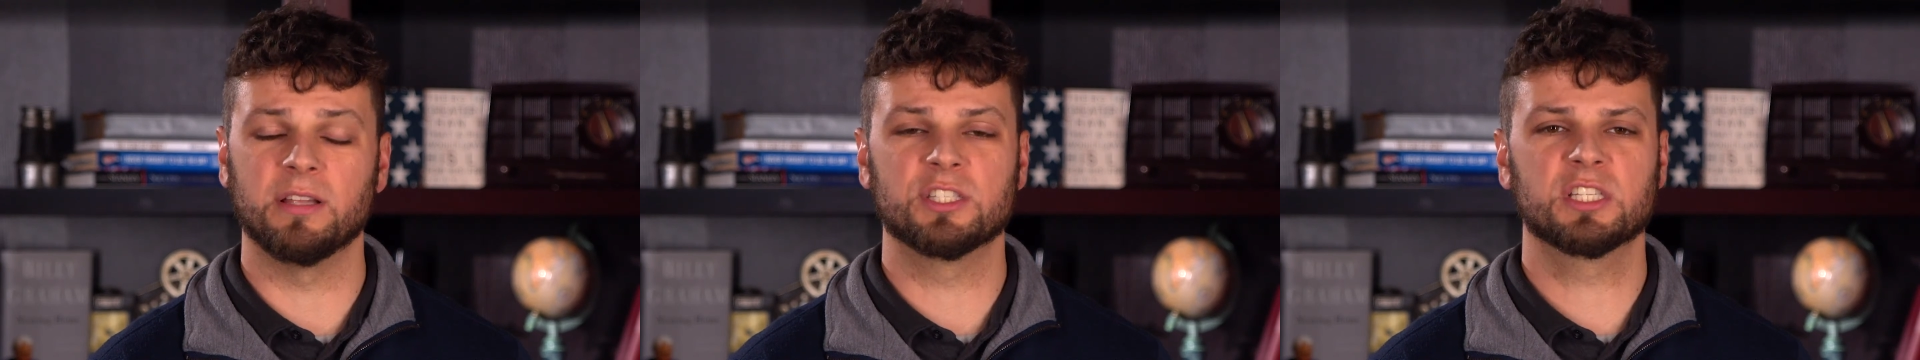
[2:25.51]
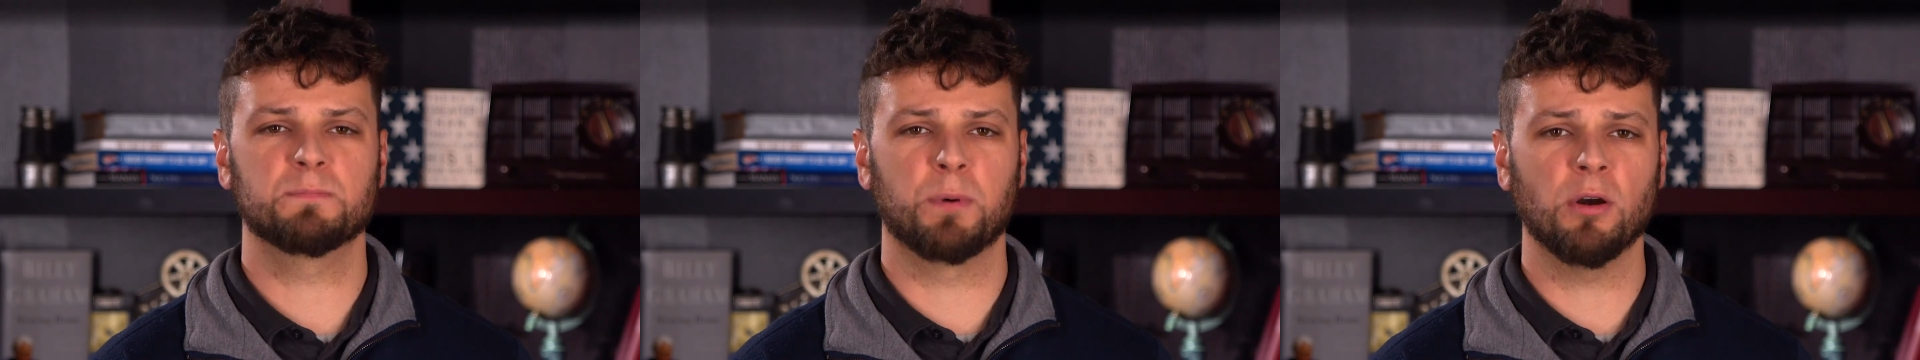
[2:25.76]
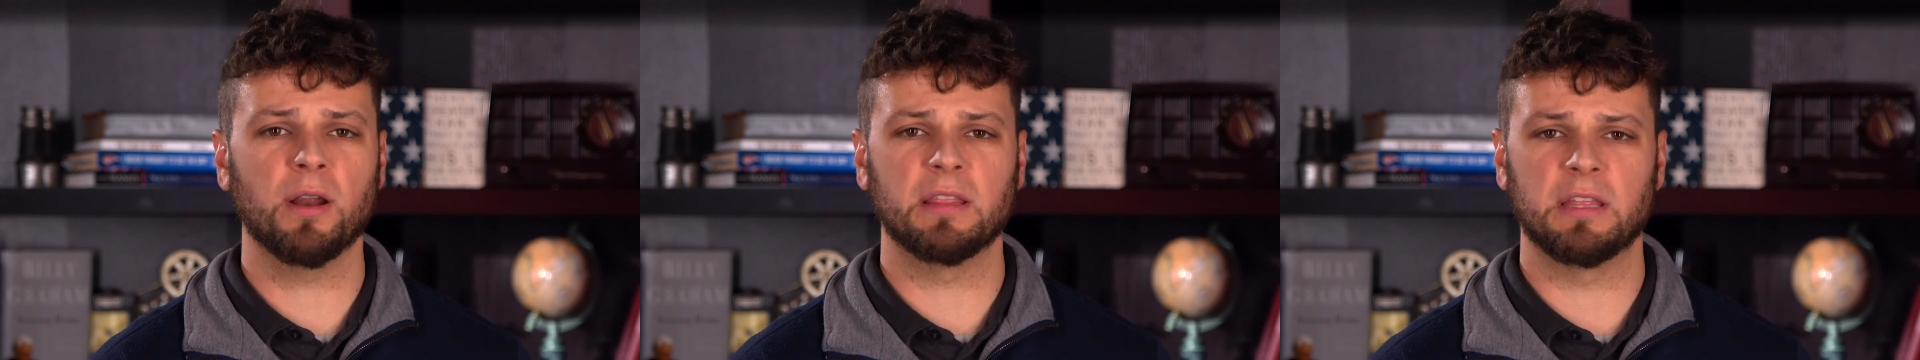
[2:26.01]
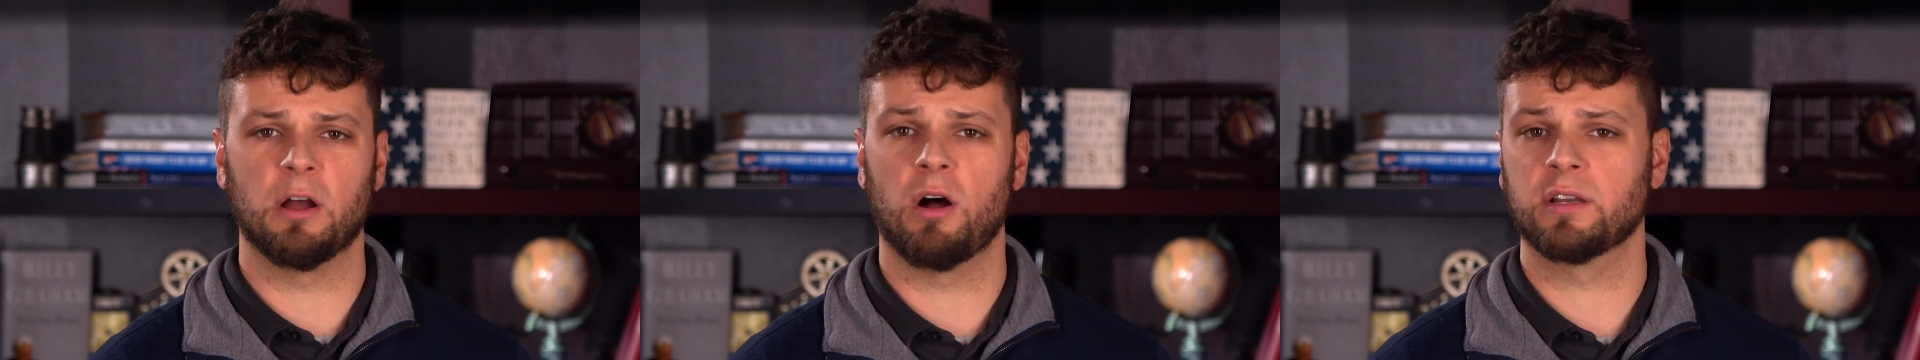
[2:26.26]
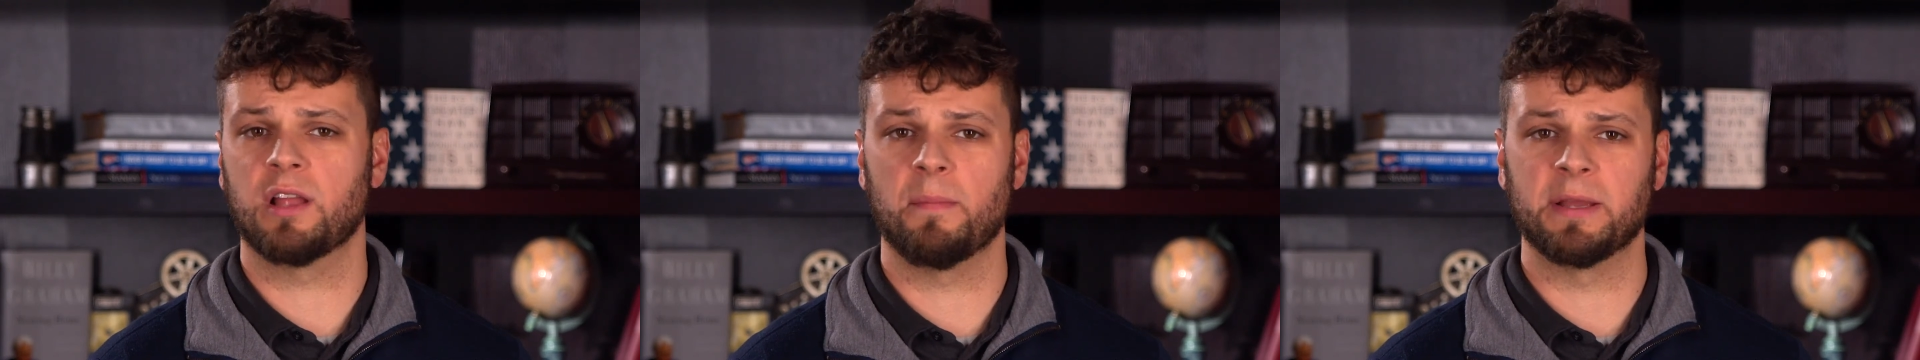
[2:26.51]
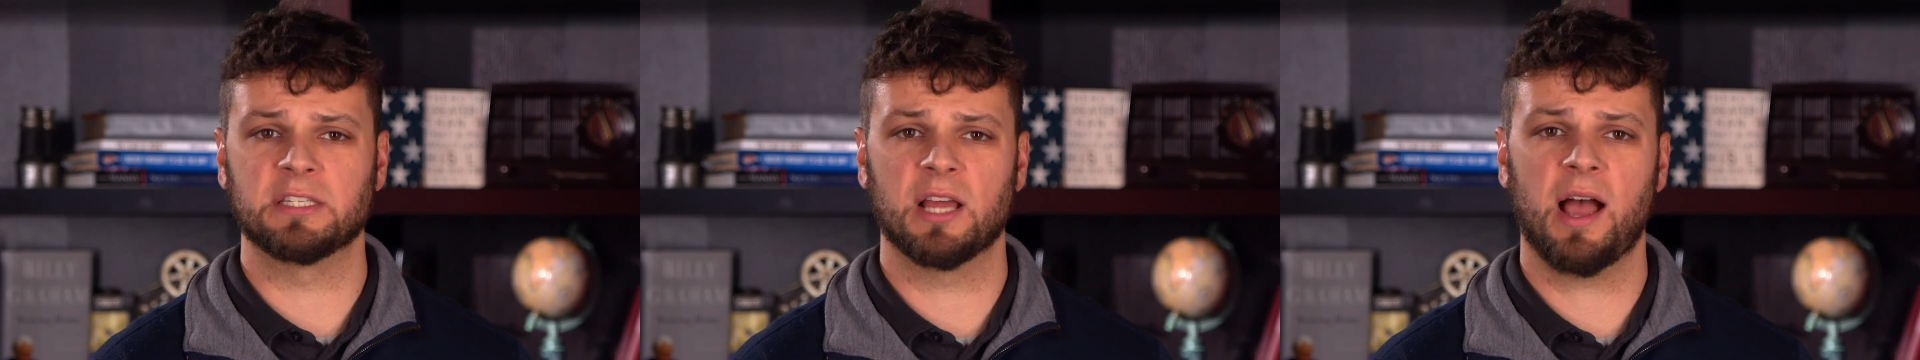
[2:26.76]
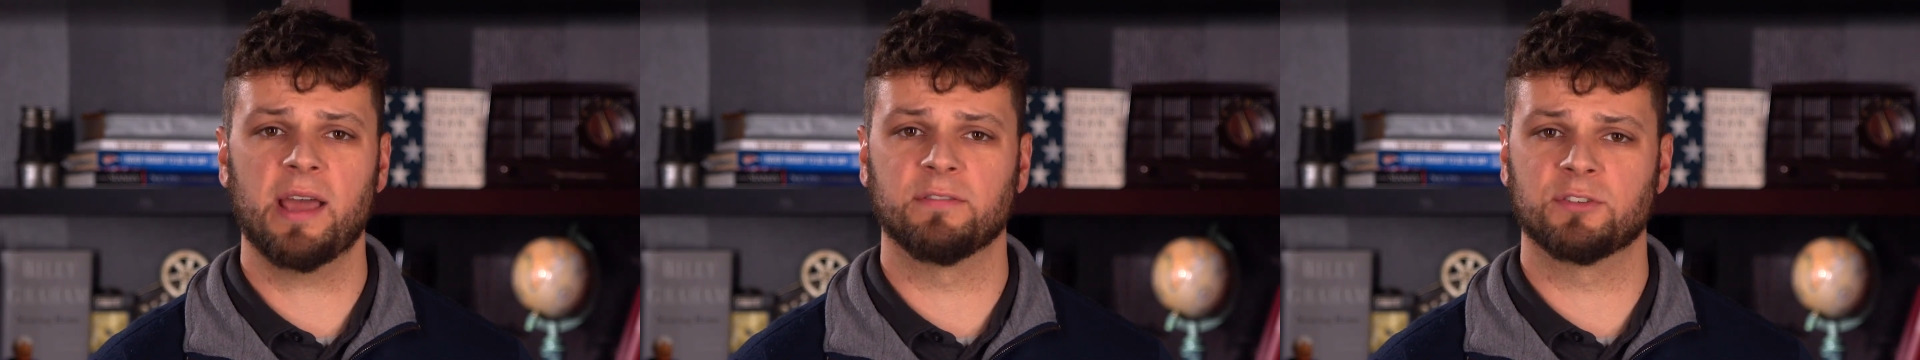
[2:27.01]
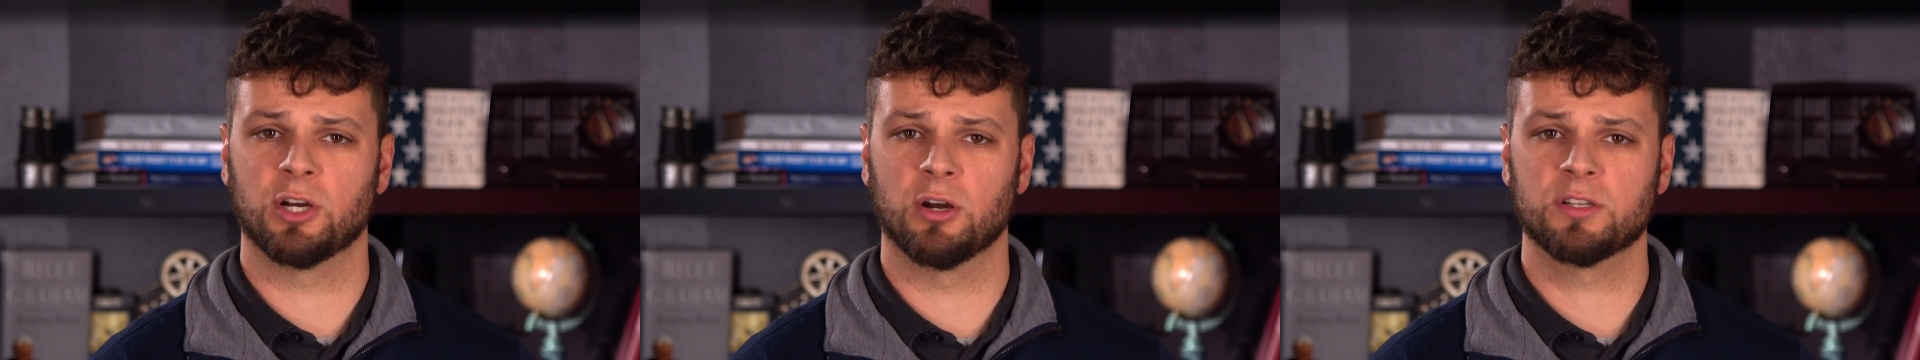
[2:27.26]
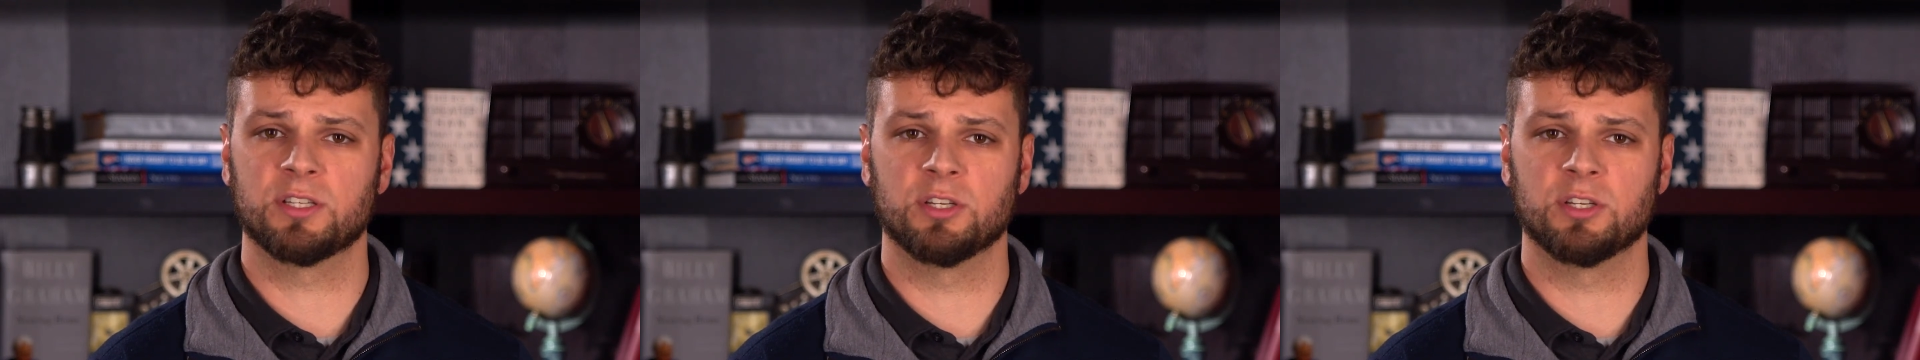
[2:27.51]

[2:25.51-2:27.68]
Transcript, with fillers: in spurring the oncoming tide of Turks